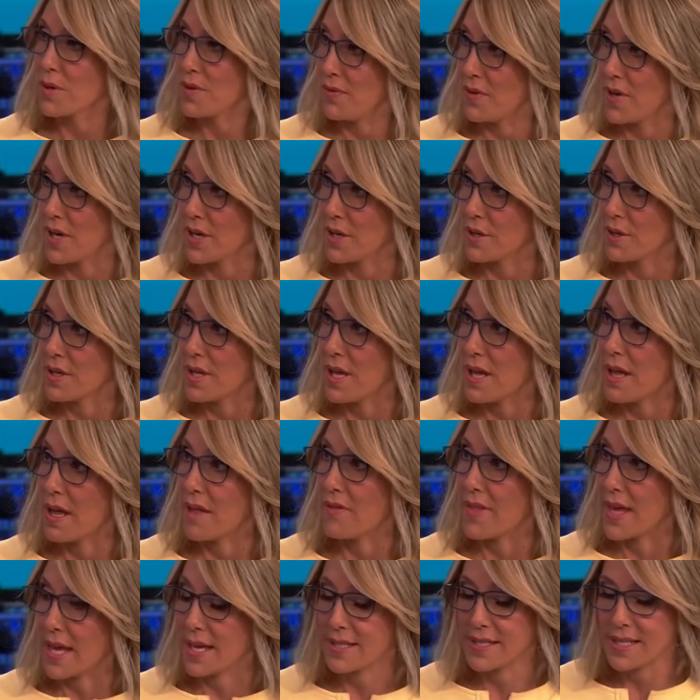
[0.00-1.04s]
were fired,
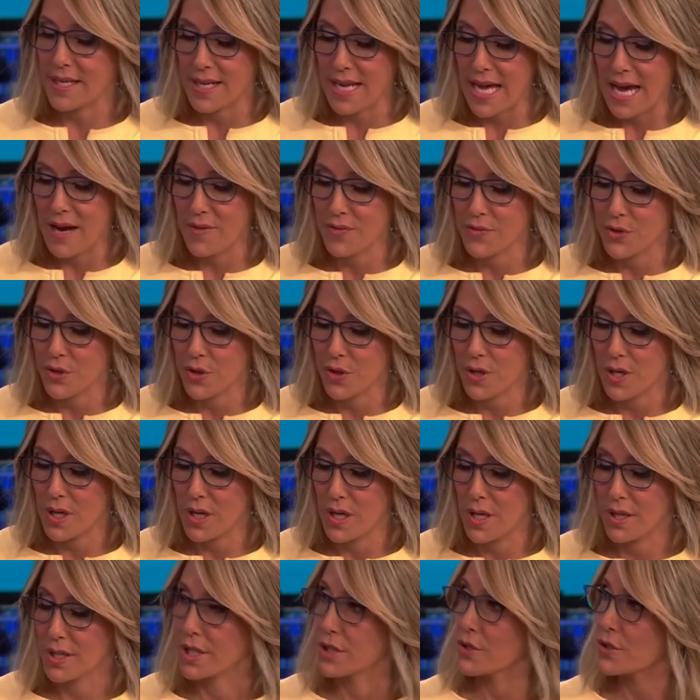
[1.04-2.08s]
they said, after
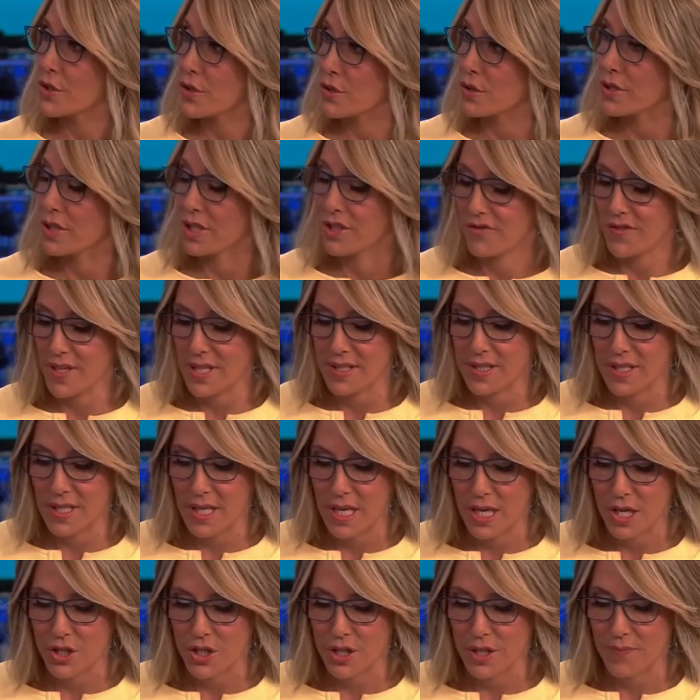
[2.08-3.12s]
an internal
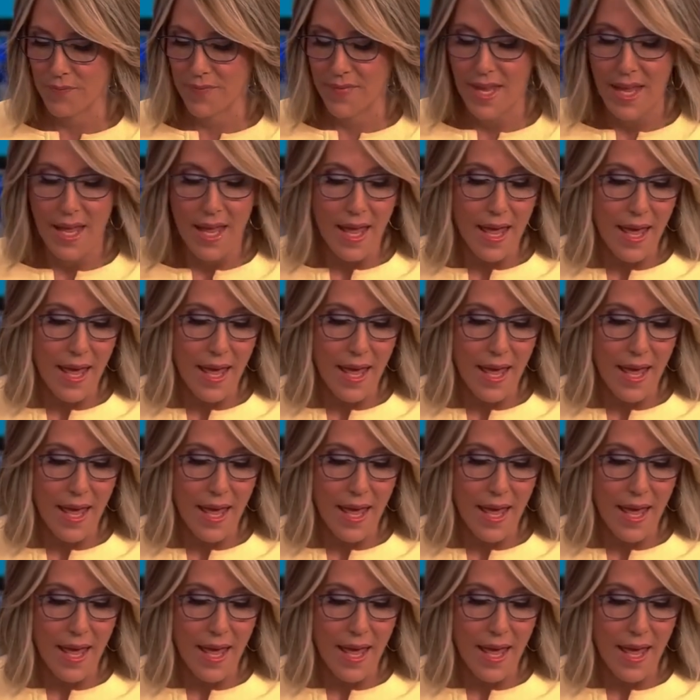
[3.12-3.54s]
investigation.